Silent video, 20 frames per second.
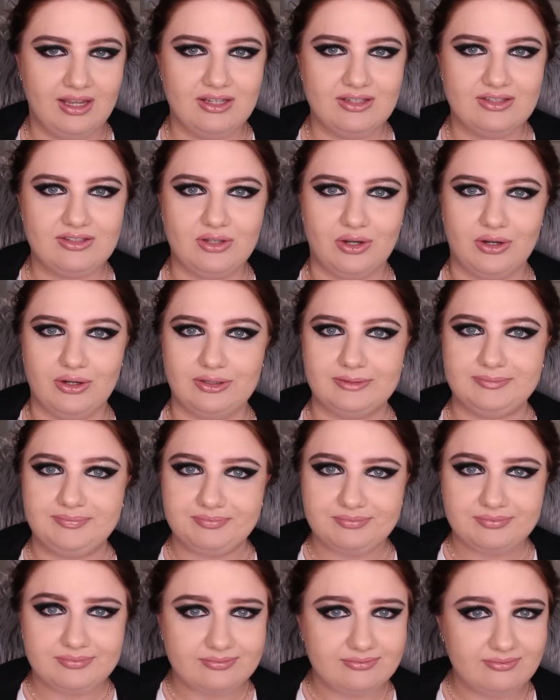So
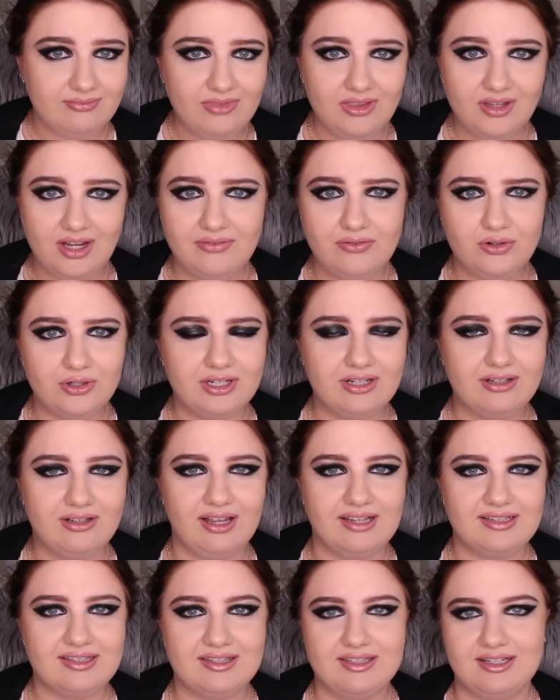I've ordered
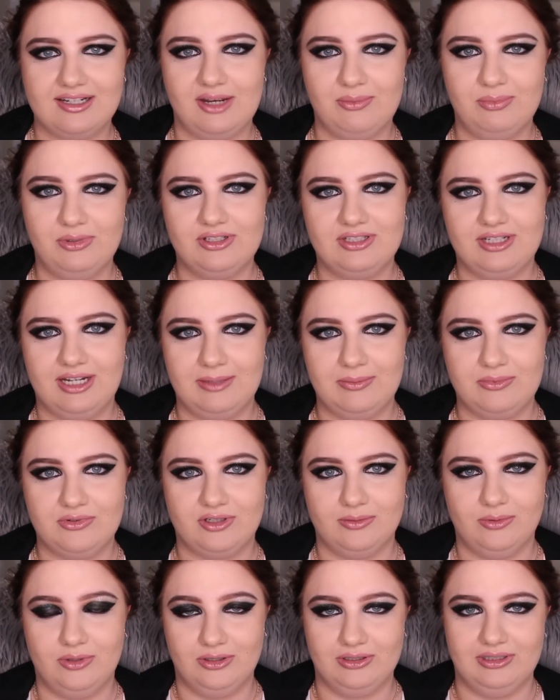glasses a couple of times
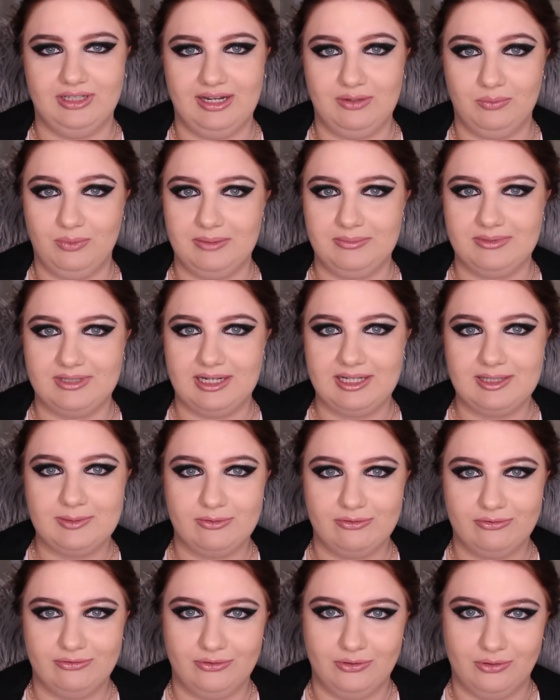from online websites
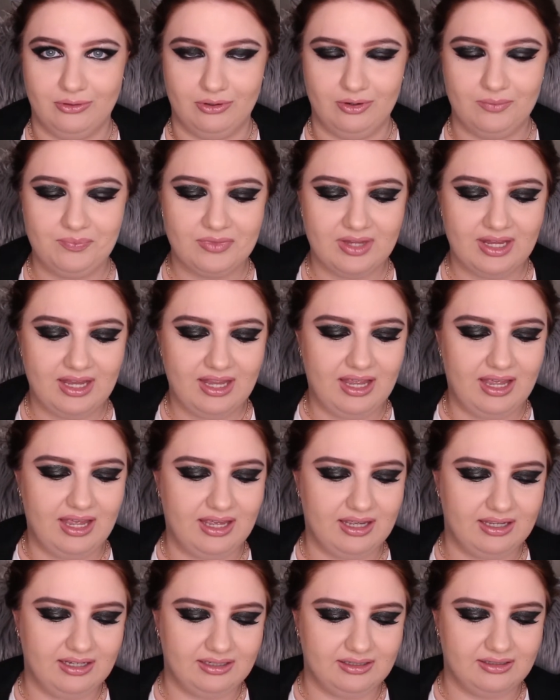before,
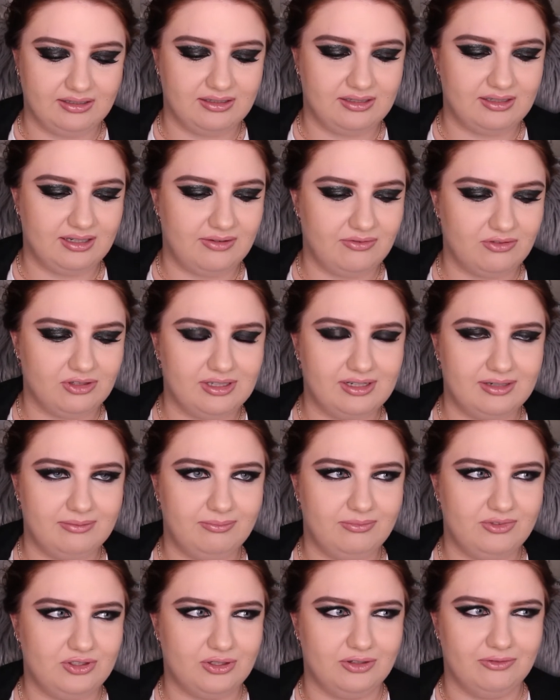and I've really
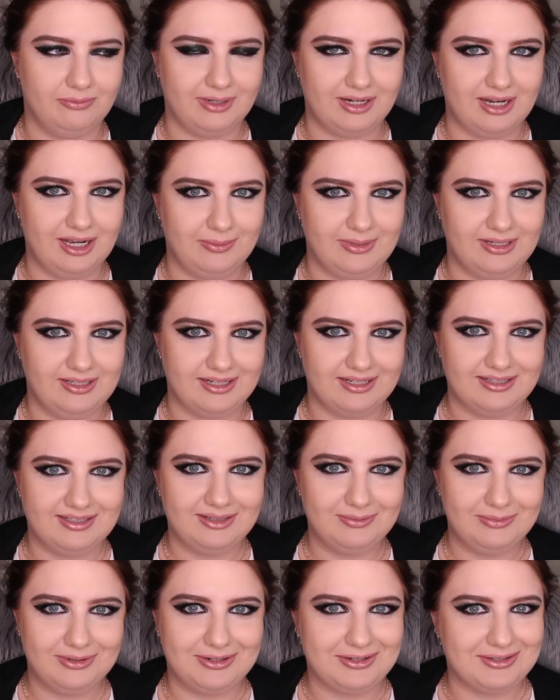sort of become
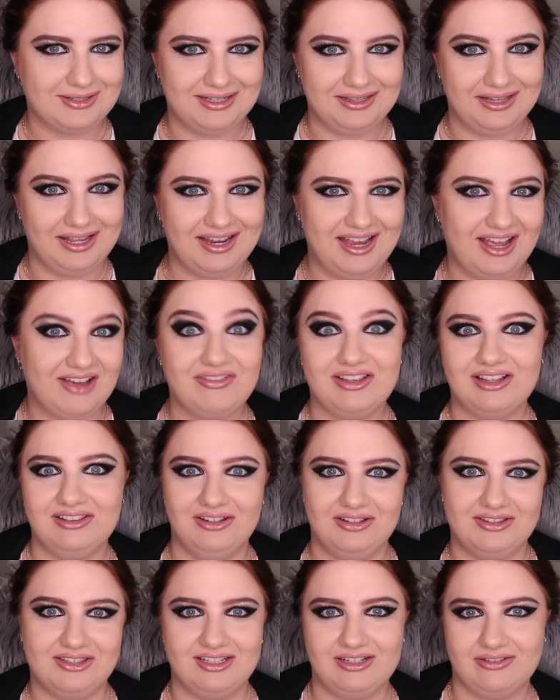addicted because I like having
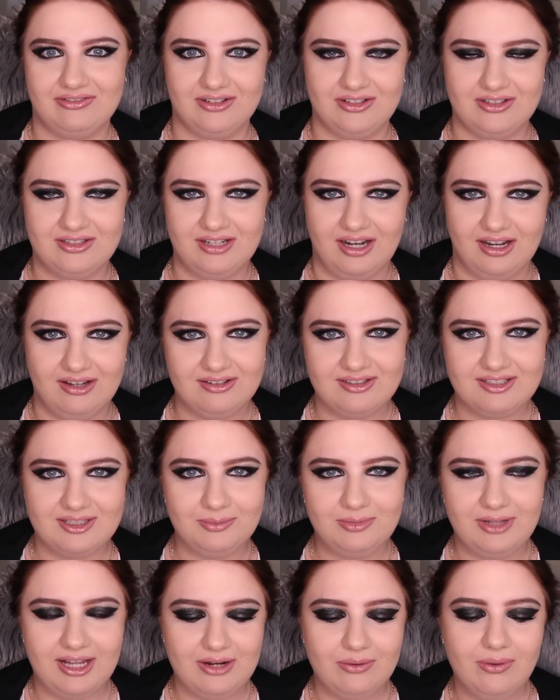lots of different styles to
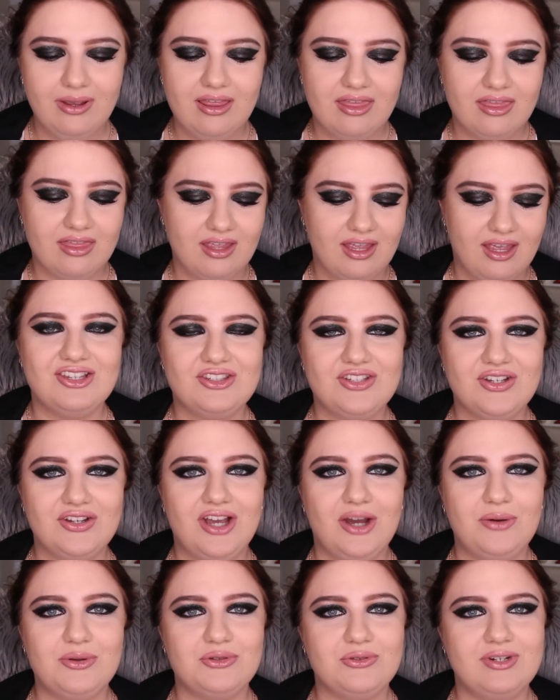play with. So
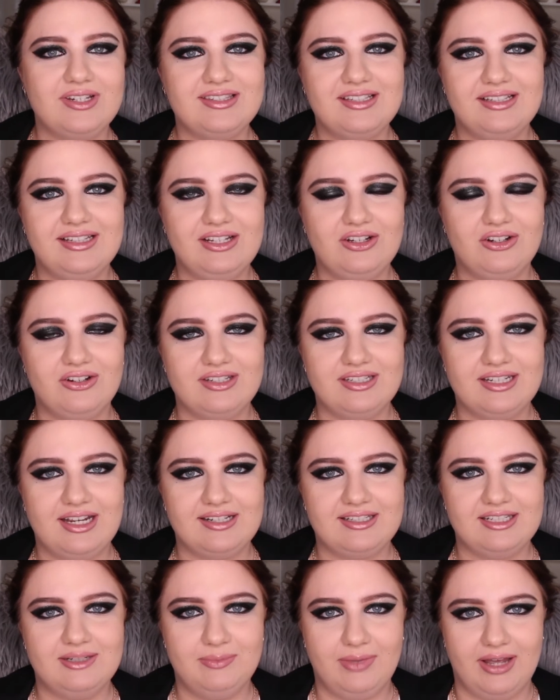I was recently
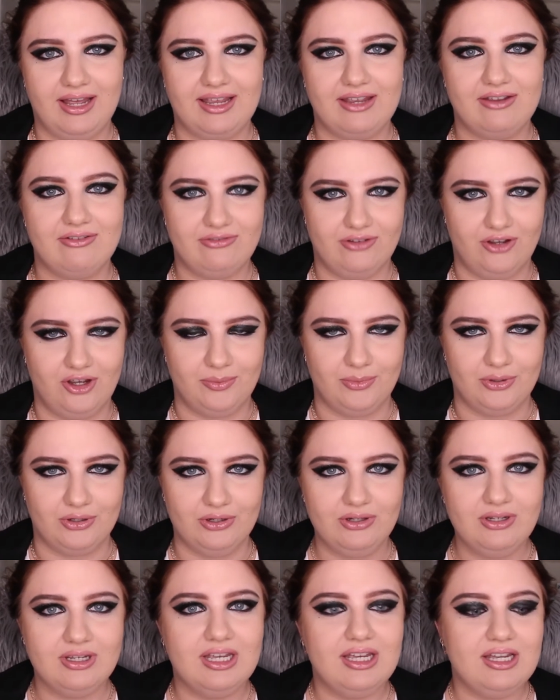contacted by
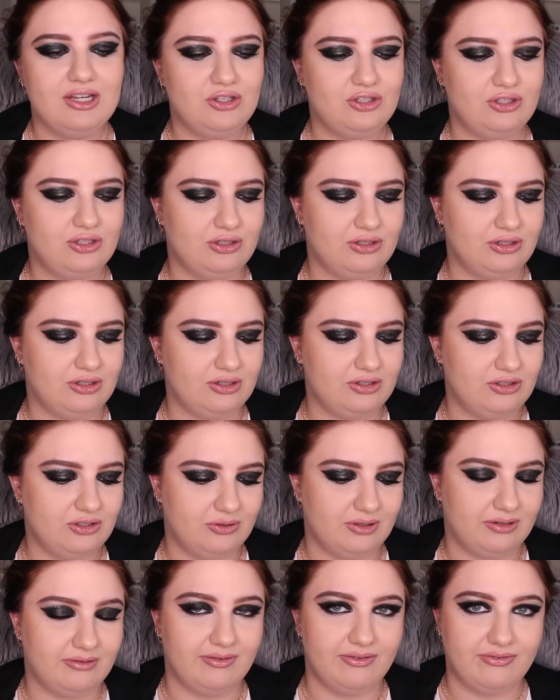Firmoo to
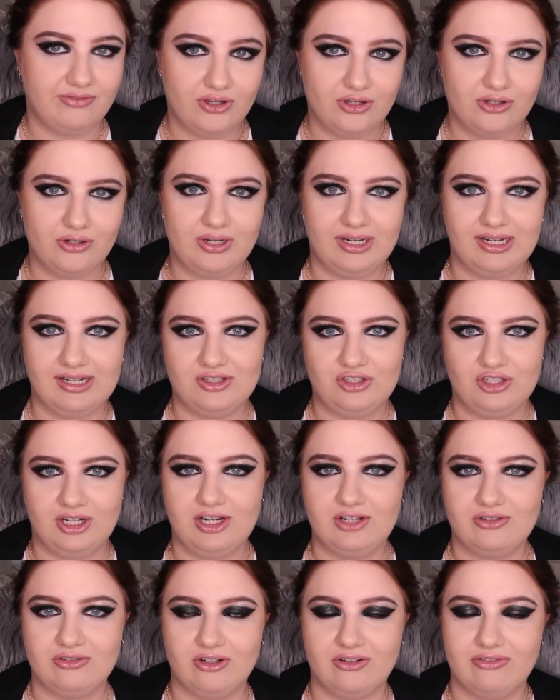do a review in
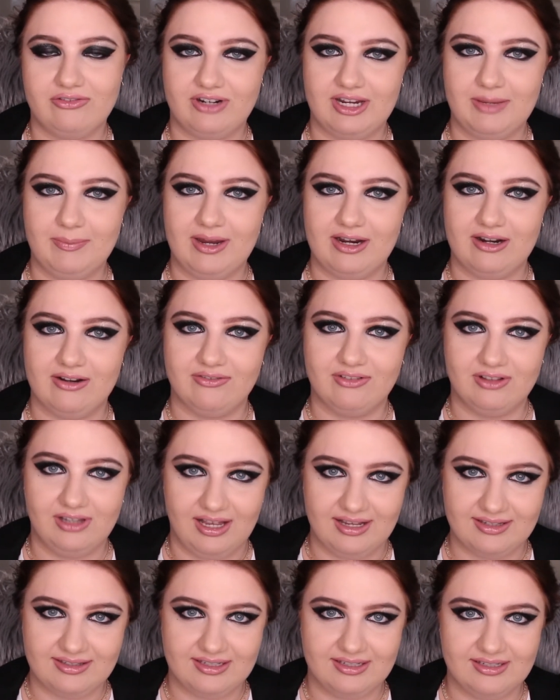exchange for a free pair of
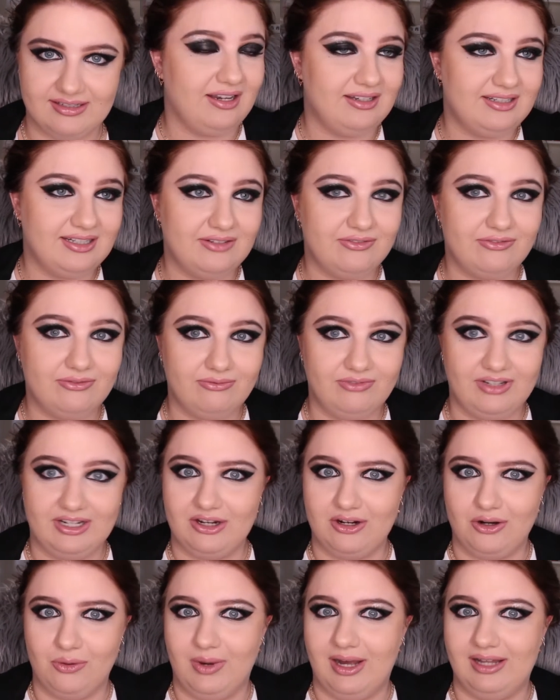glasses. I did a
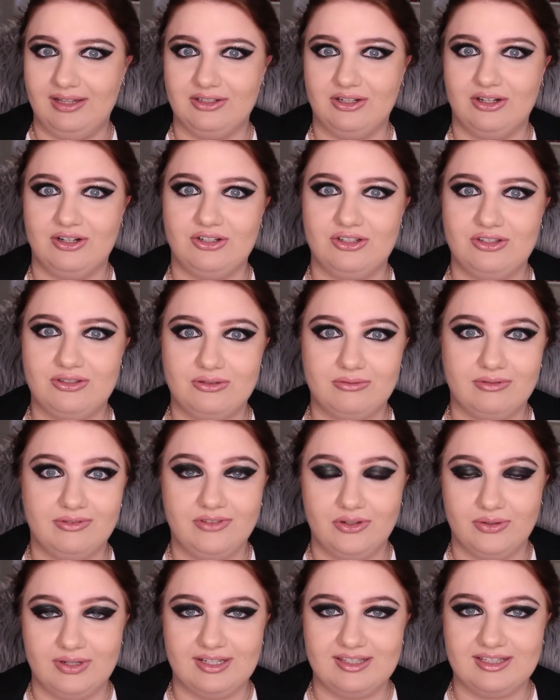video a while ago just
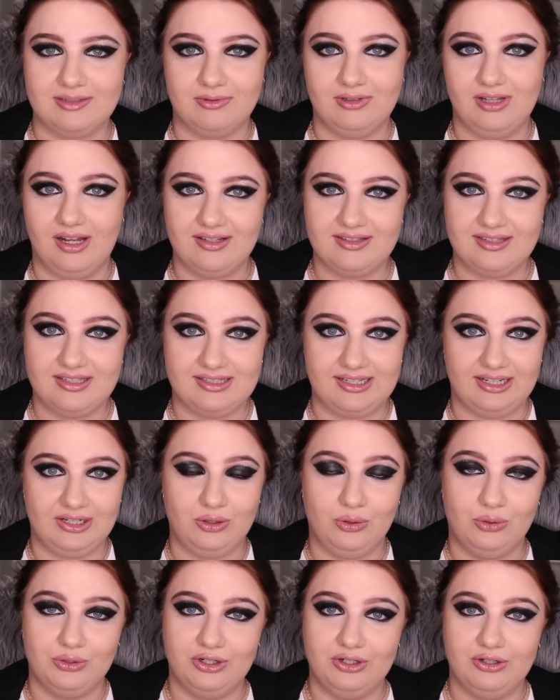reviewing some glasses I
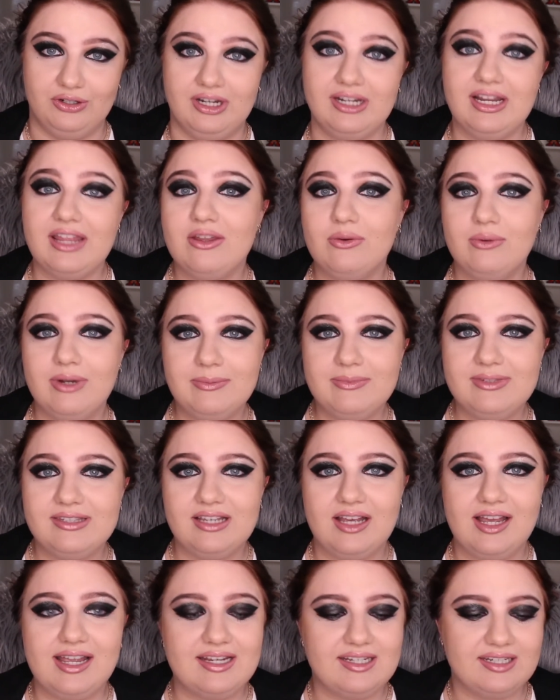ordered on another
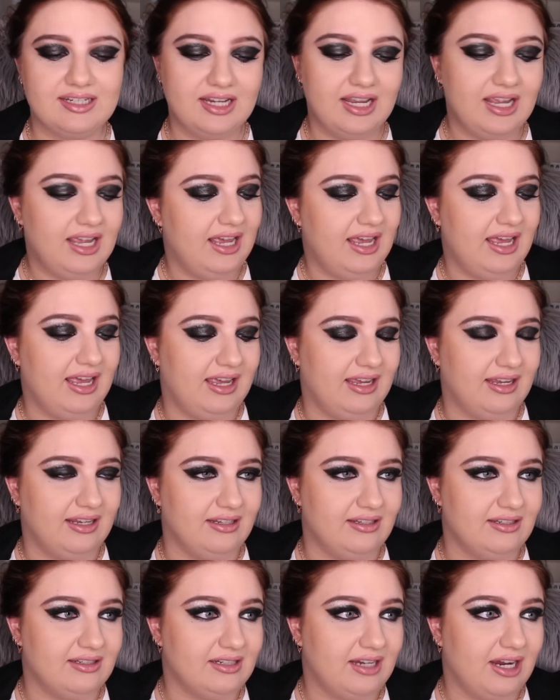website,
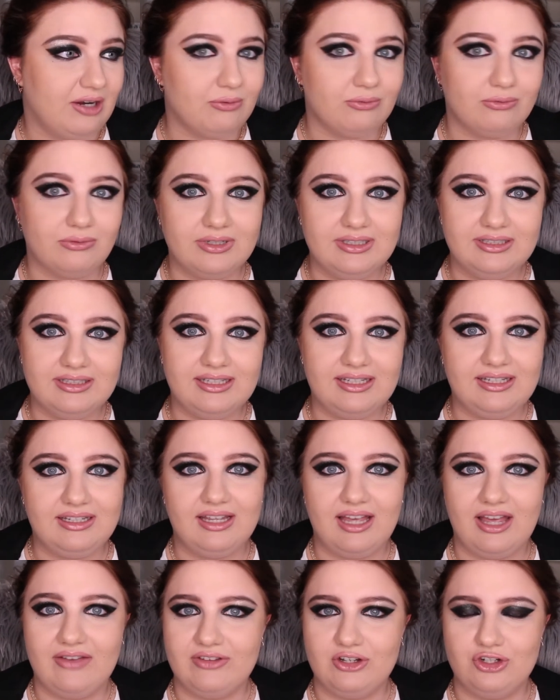and I really
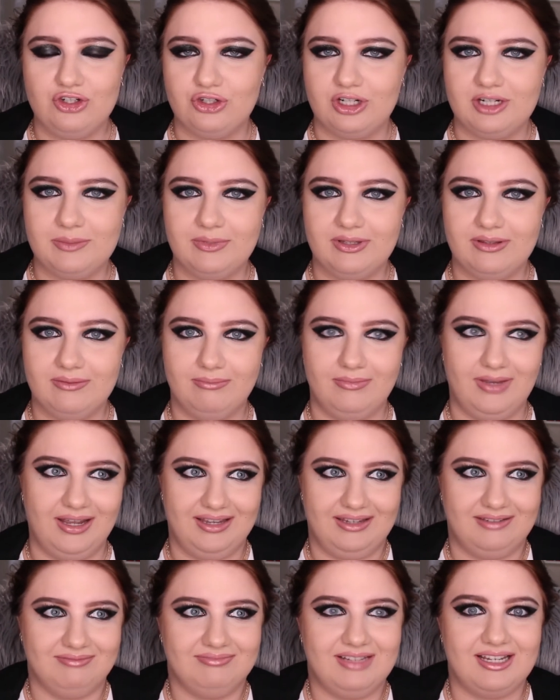have enjoyed
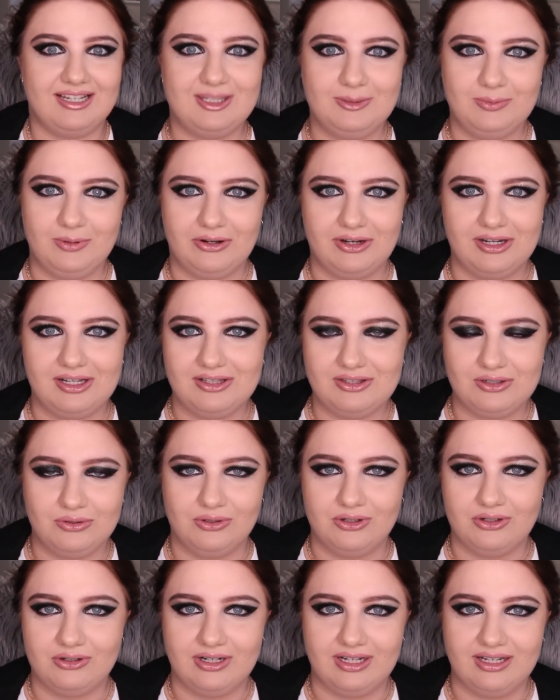my experience
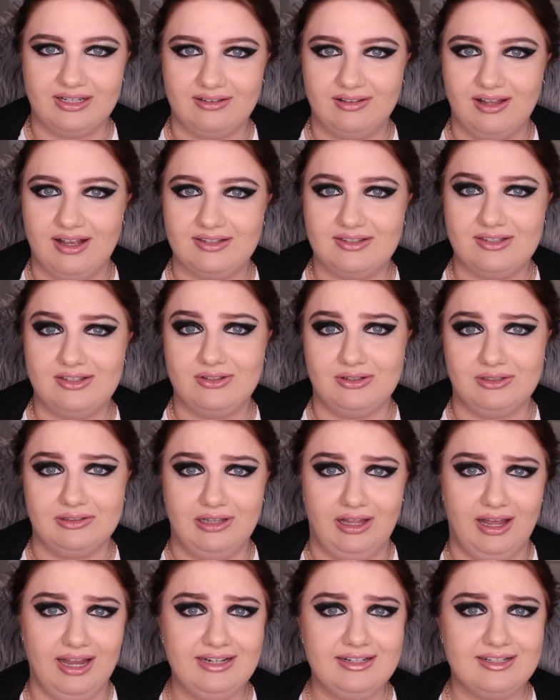ordering glasses
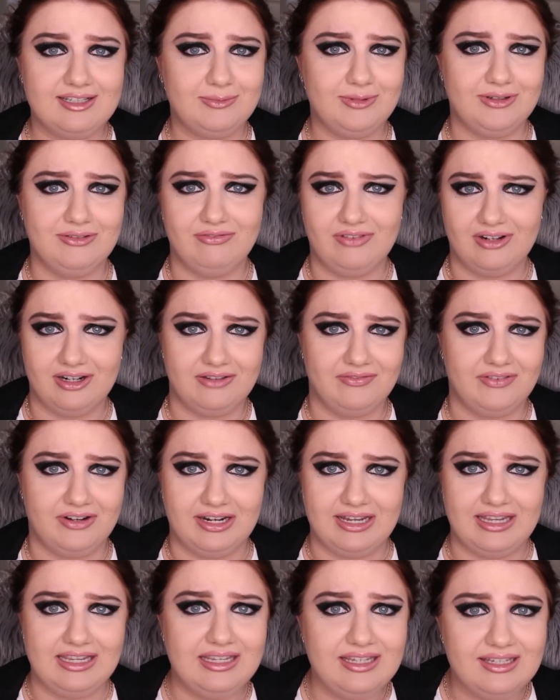online. It's been very,
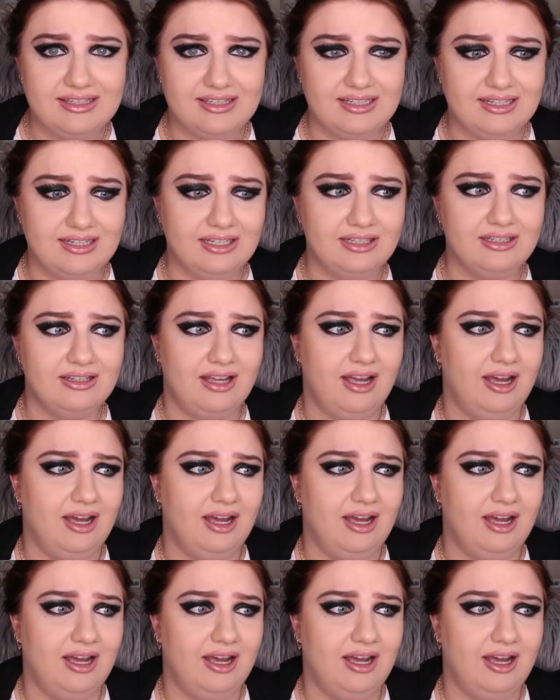very easy.